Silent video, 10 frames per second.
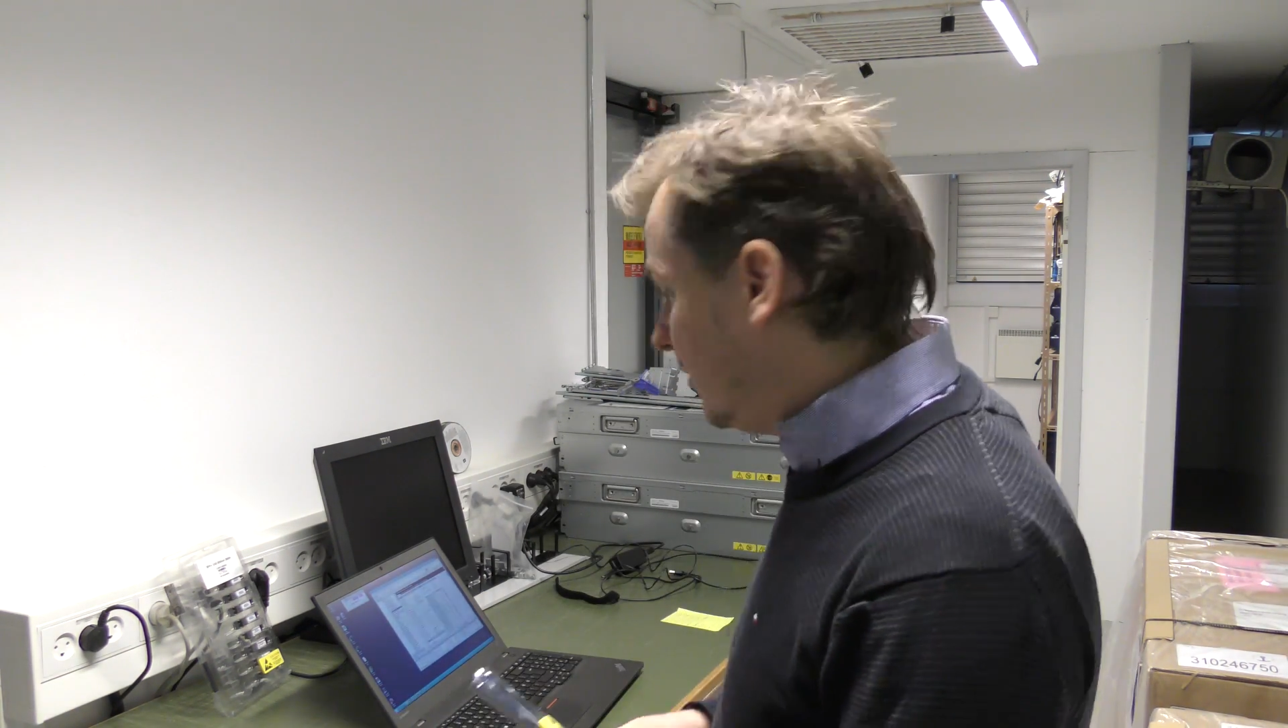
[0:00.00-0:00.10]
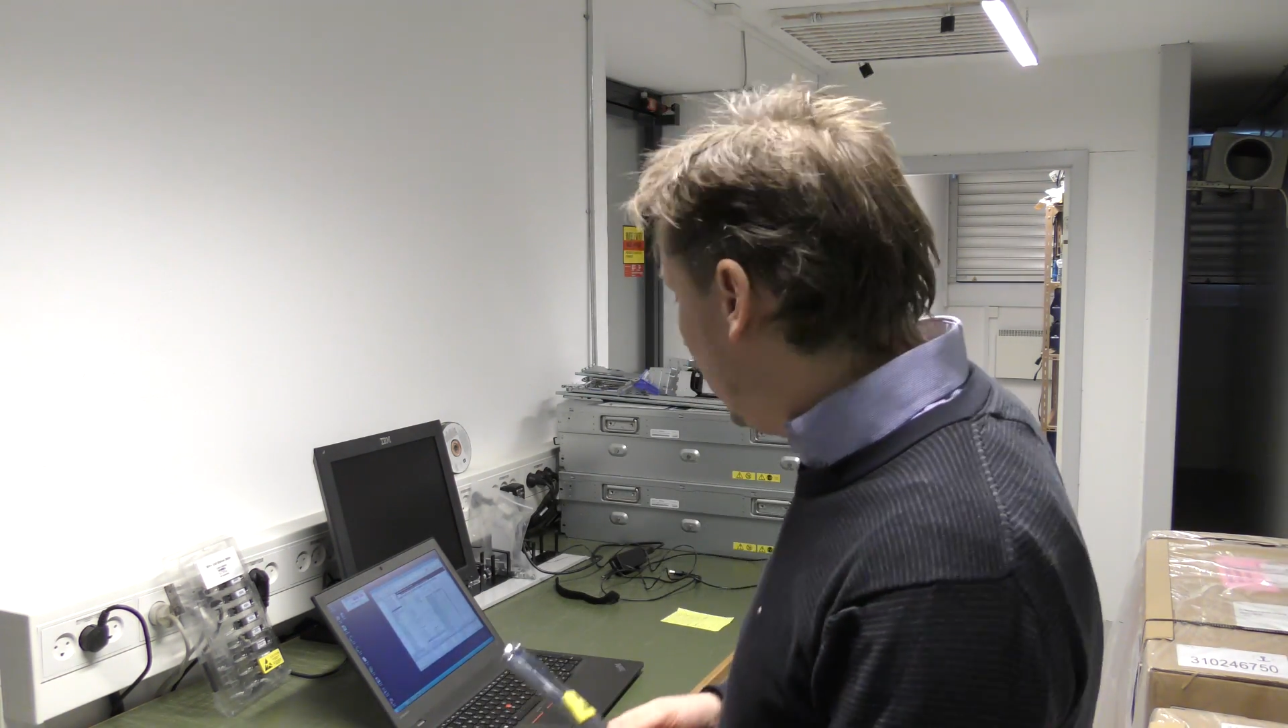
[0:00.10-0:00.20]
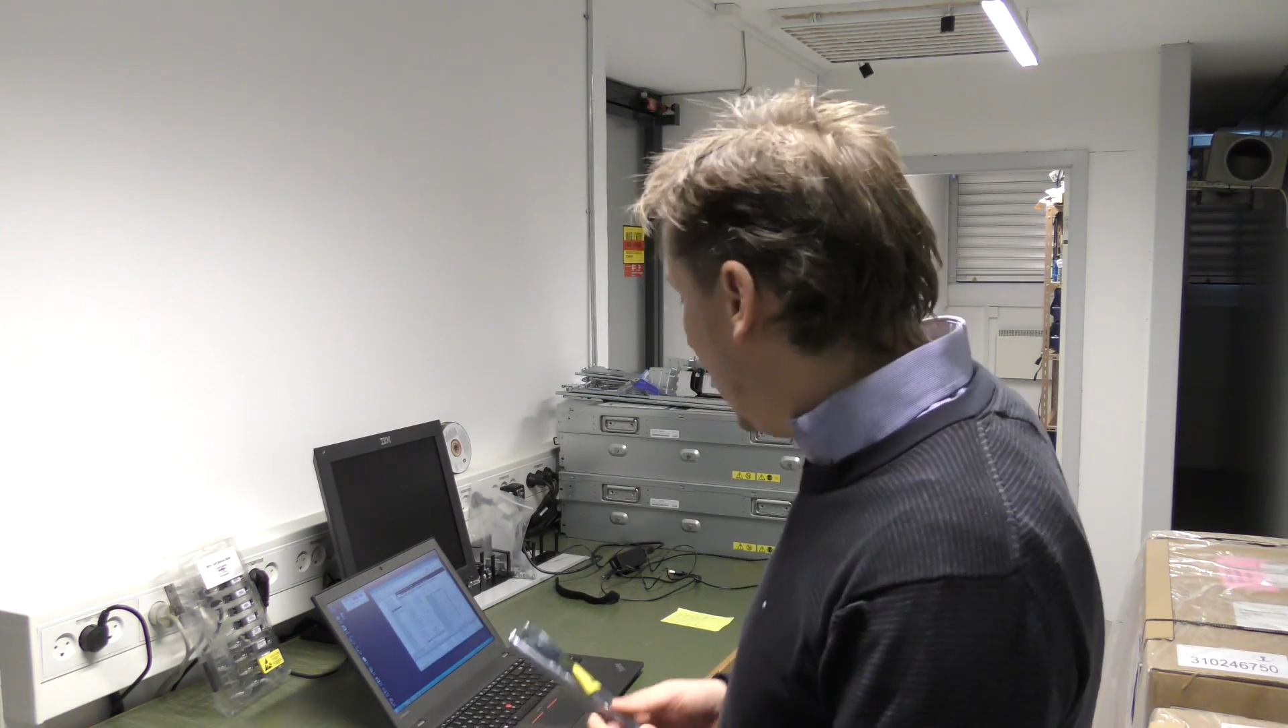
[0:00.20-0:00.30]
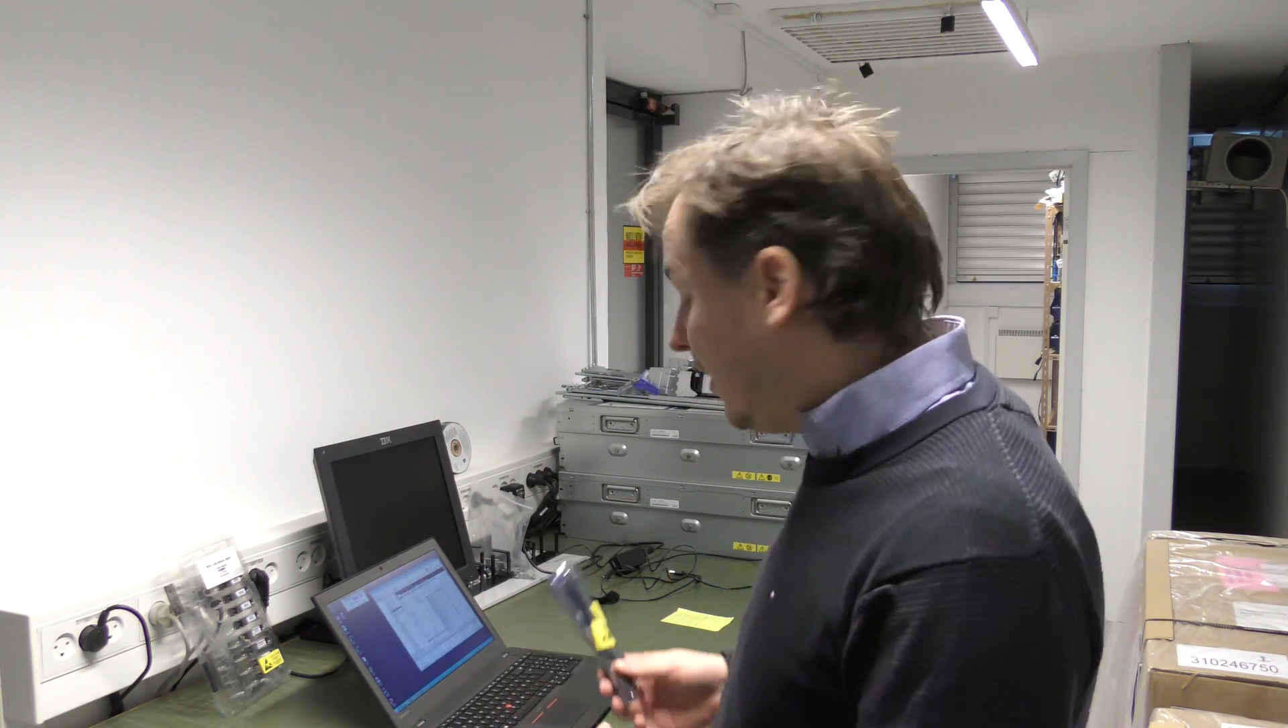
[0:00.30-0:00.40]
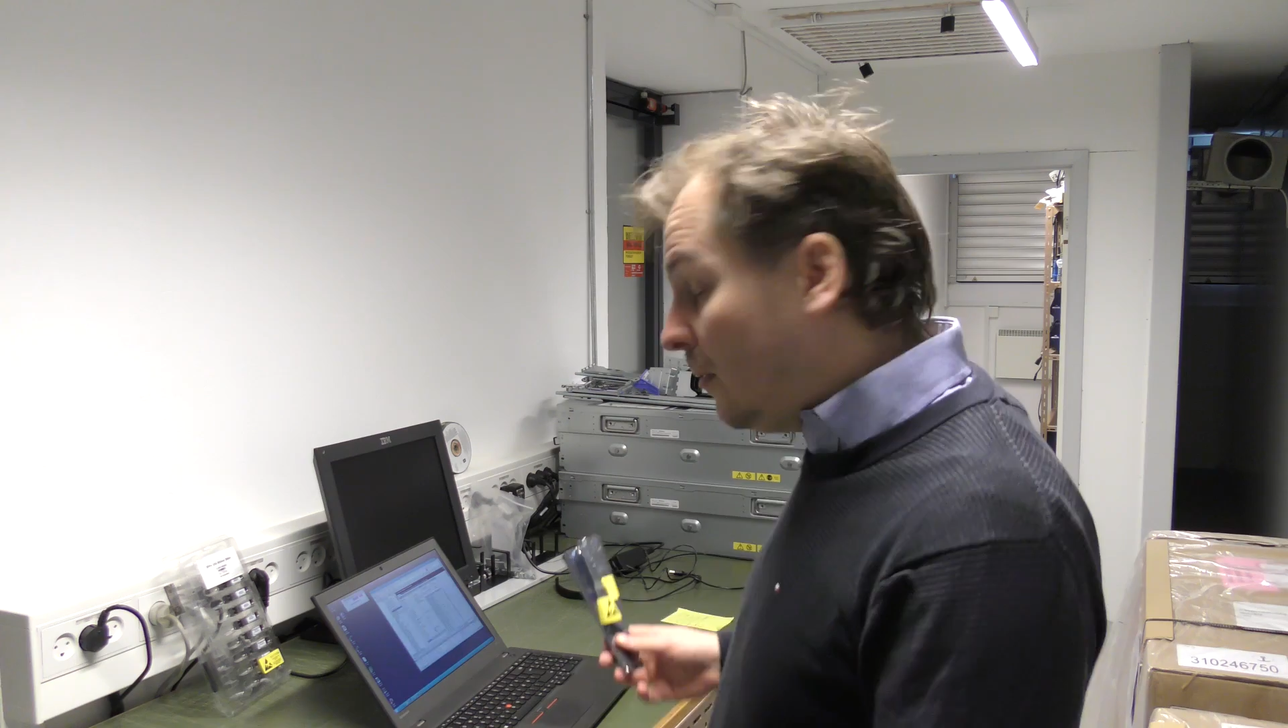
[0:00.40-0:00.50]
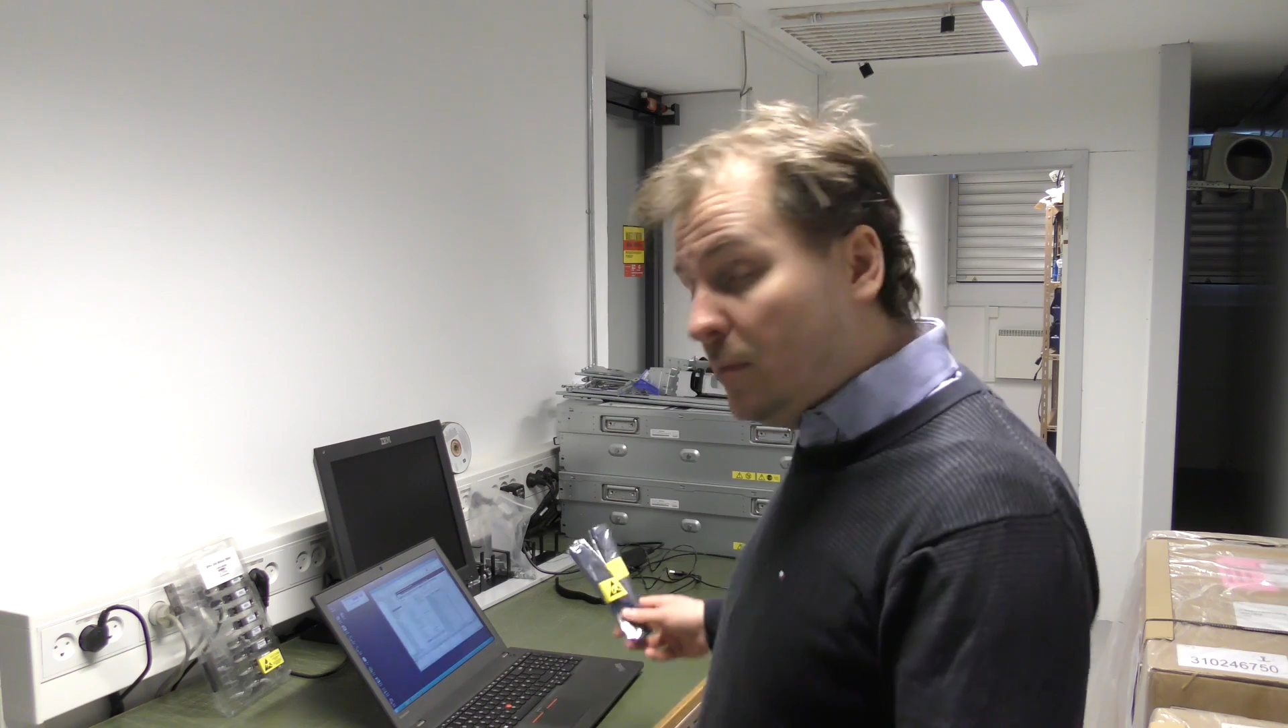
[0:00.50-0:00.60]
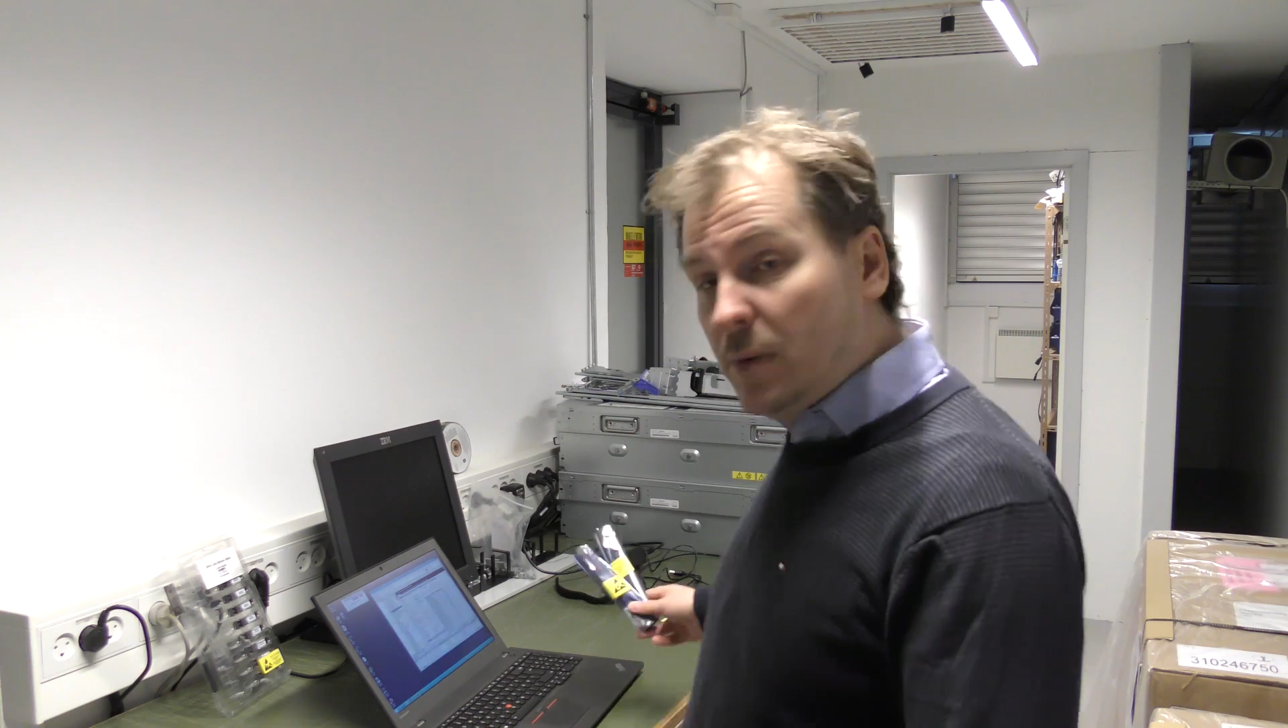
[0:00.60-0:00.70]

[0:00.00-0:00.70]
rather